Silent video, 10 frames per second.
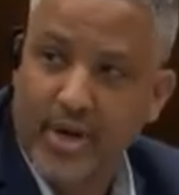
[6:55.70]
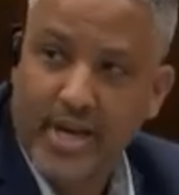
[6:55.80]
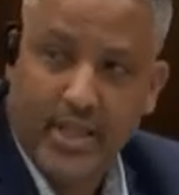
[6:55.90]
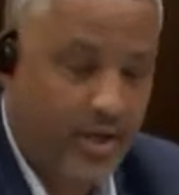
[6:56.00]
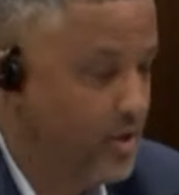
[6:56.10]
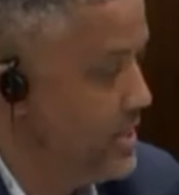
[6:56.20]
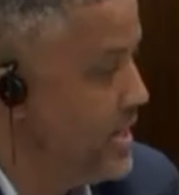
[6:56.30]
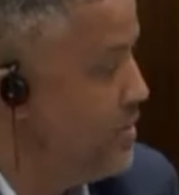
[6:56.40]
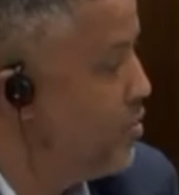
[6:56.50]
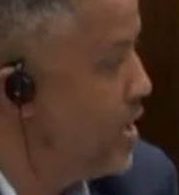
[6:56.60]
pretty
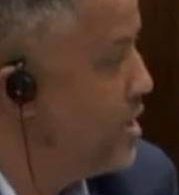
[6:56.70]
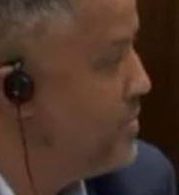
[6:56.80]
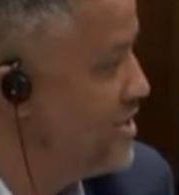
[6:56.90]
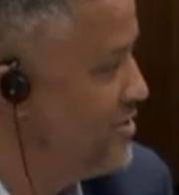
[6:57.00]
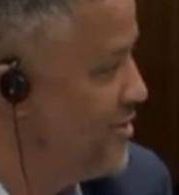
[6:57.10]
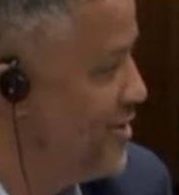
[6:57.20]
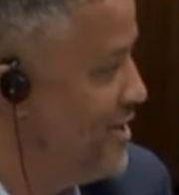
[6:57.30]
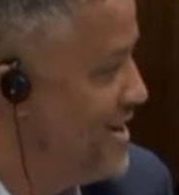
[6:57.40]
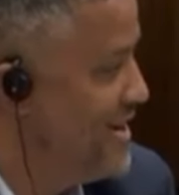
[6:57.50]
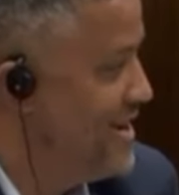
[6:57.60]
clearly where
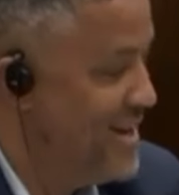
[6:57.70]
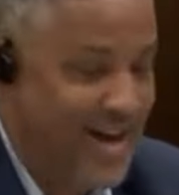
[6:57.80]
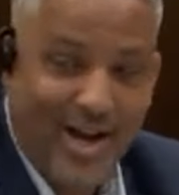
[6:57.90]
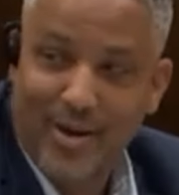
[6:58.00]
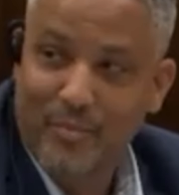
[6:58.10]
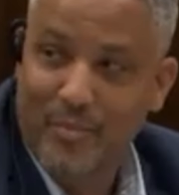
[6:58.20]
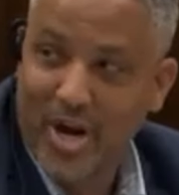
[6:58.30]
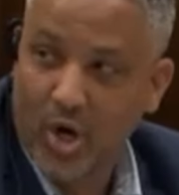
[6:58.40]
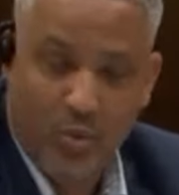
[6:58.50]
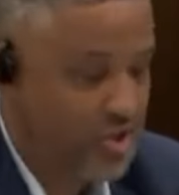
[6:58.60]
Mr.
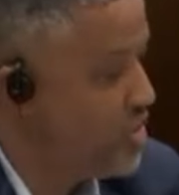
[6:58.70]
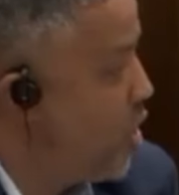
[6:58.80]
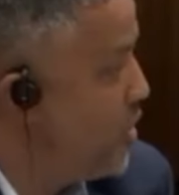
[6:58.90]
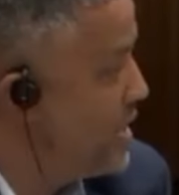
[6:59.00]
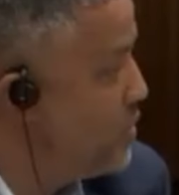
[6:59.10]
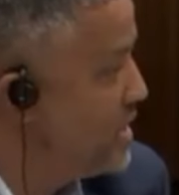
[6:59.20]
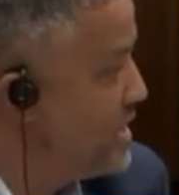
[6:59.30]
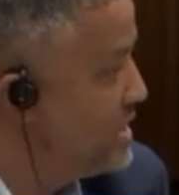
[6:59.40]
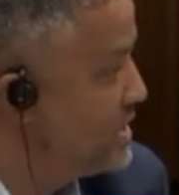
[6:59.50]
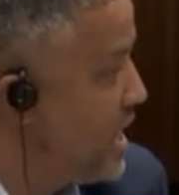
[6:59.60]
Barrett was going
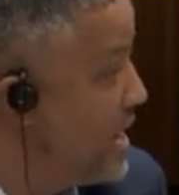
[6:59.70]
with his